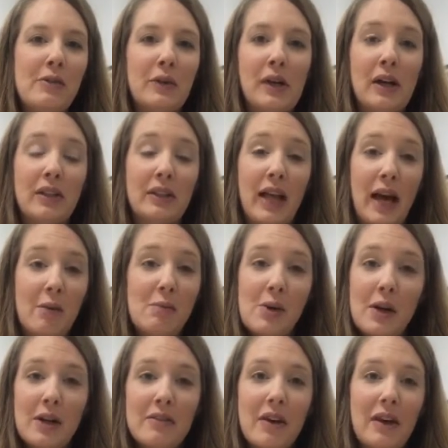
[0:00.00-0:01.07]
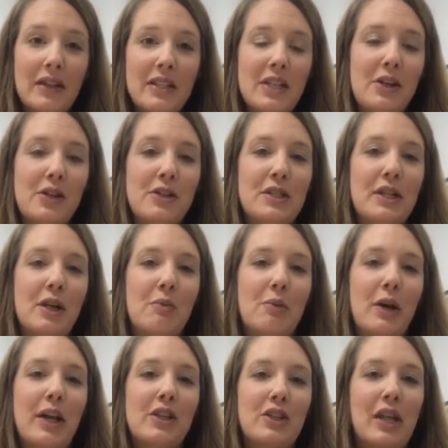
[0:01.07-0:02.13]
for our library volunteers in our
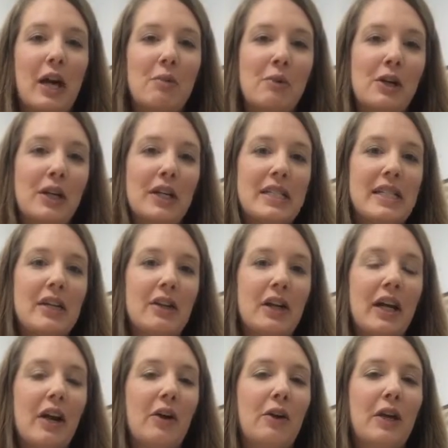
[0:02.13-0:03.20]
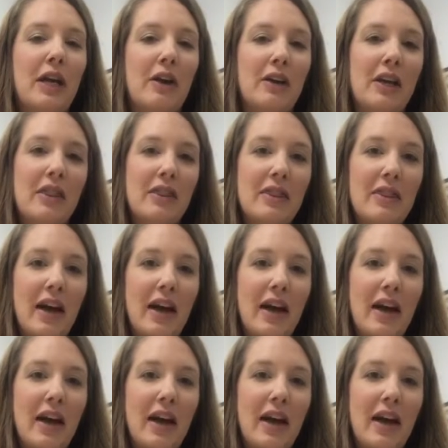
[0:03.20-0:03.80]
branch libraries here in Calhoun County.